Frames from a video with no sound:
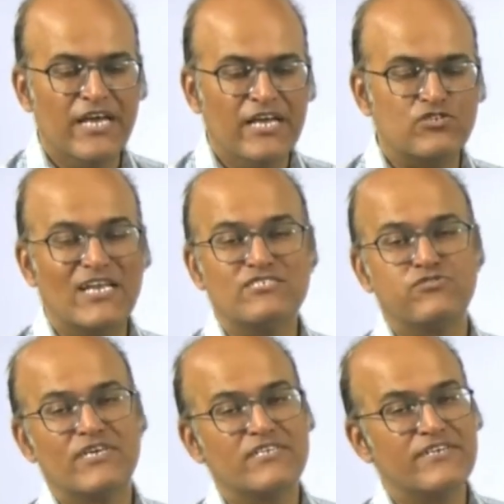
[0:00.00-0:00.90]
So let's
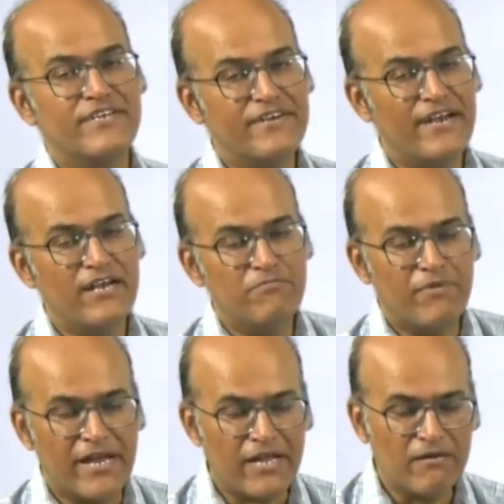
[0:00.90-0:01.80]
look at the detailed
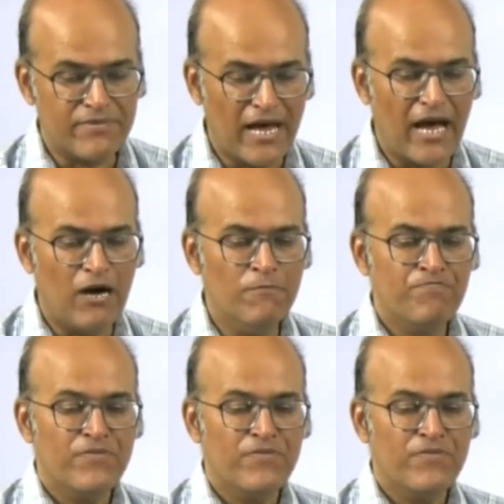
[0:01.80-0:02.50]
breakup now.